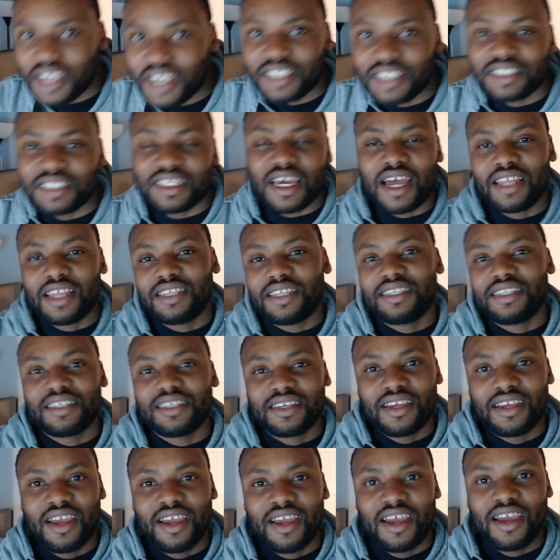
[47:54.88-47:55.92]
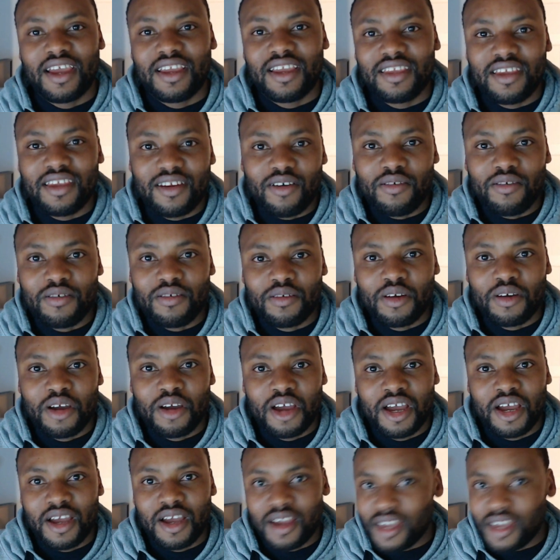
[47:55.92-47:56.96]
do things that, you
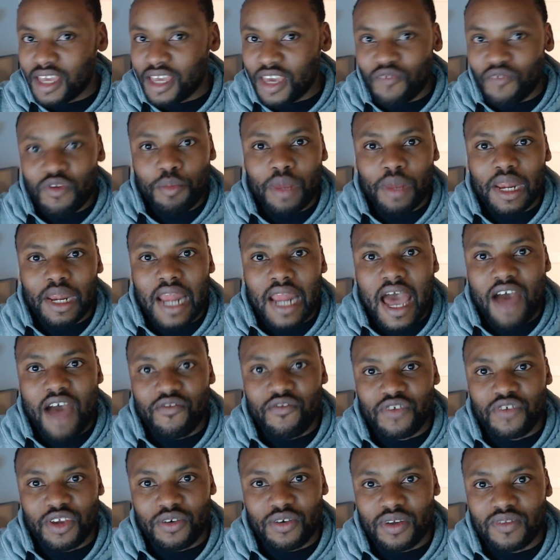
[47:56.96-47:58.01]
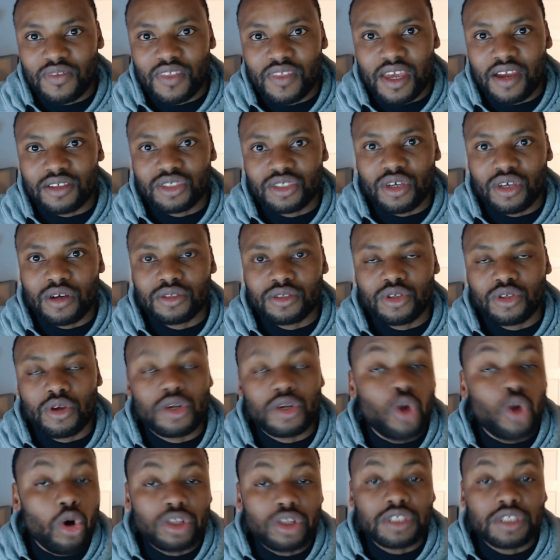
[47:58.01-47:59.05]
know, give him a laugh here and there.
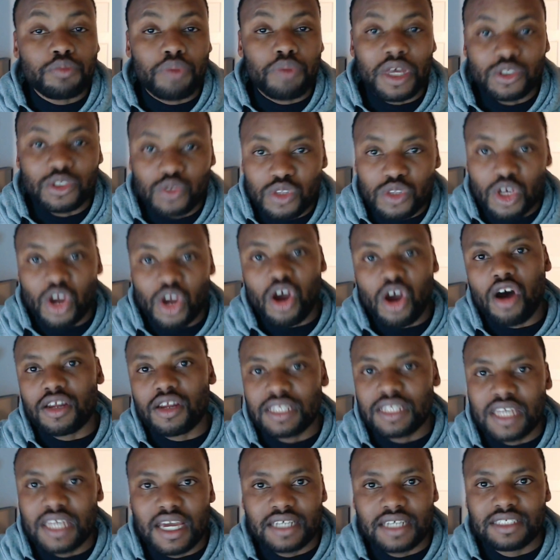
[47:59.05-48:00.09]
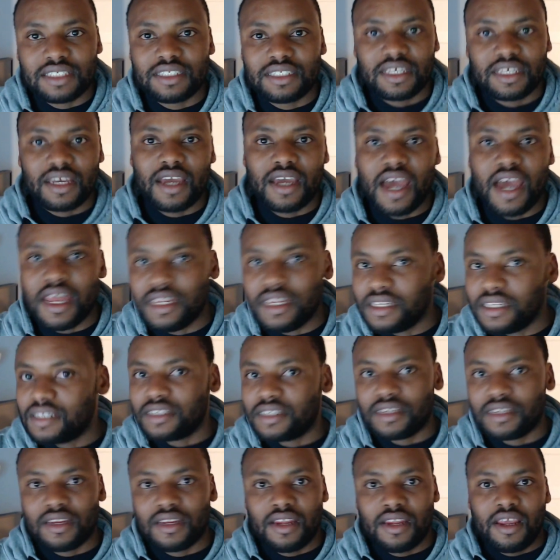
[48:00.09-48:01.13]
So it all depends with the context,
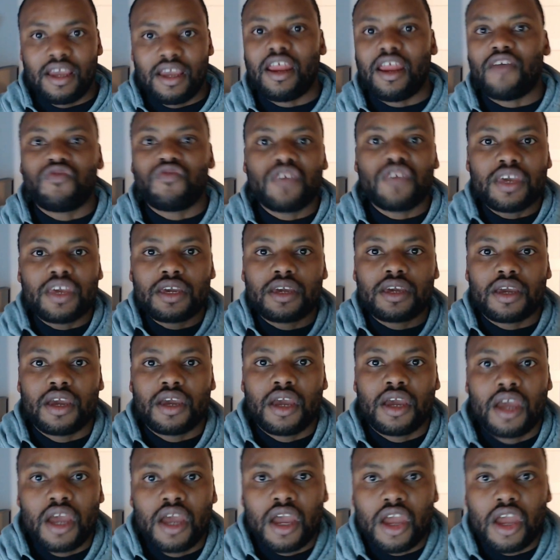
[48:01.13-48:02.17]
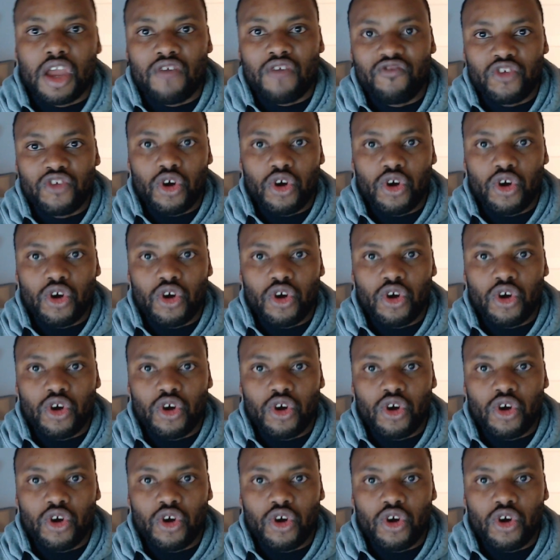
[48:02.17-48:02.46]
and I think